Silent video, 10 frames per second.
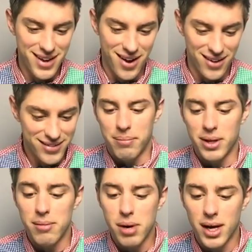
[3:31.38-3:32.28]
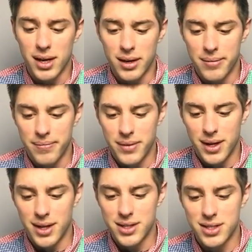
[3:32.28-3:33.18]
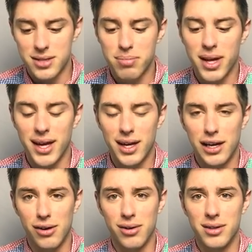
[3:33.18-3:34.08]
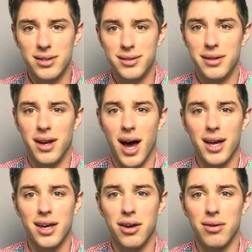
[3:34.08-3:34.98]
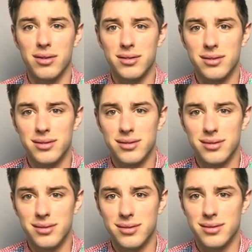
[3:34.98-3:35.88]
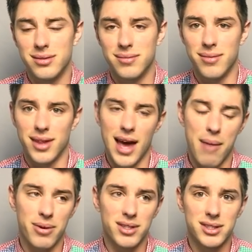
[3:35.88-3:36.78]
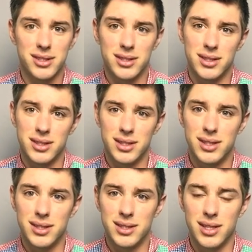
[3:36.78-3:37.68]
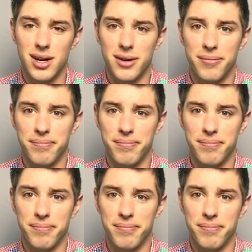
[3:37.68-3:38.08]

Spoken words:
No. Billy Budd. He is just plain cute. Not cute. With capitals. So.